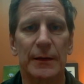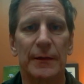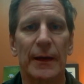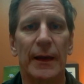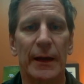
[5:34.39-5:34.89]

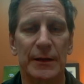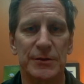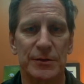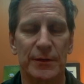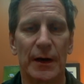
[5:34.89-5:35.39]
the hands
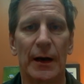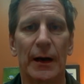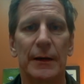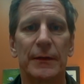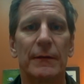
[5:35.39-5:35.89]
of
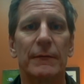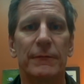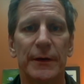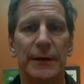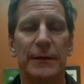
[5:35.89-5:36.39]
God, the
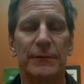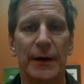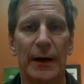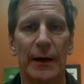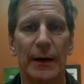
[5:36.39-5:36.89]
feet of
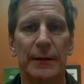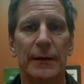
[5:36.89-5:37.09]
God,